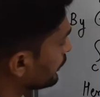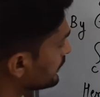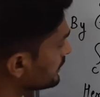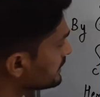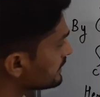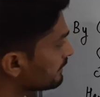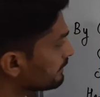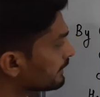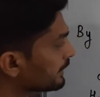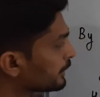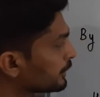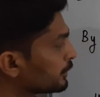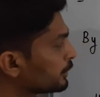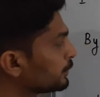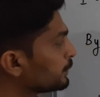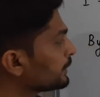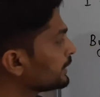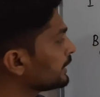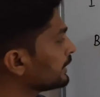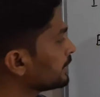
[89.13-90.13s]
what is our
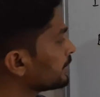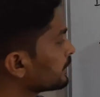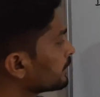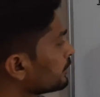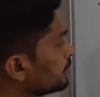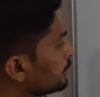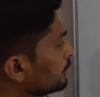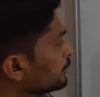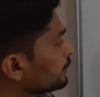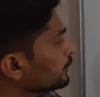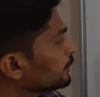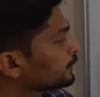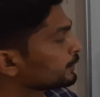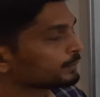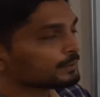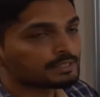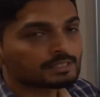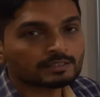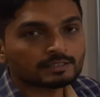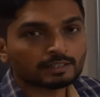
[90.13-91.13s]
Q here?
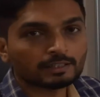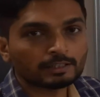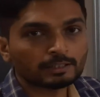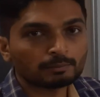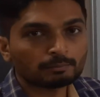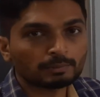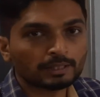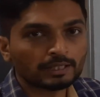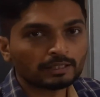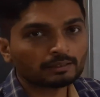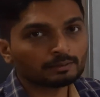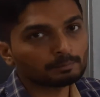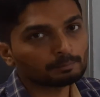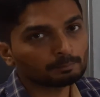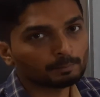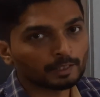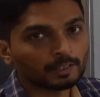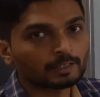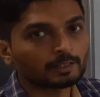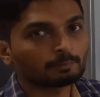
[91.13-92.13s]
Q is nothing but
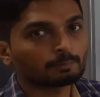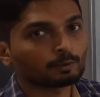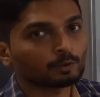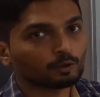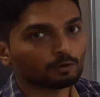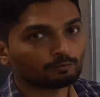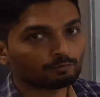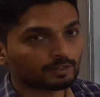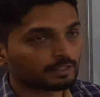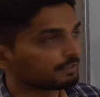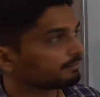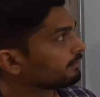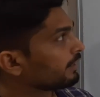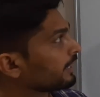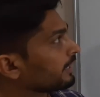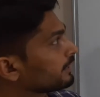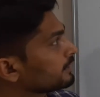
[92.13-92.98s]
multiple of dy.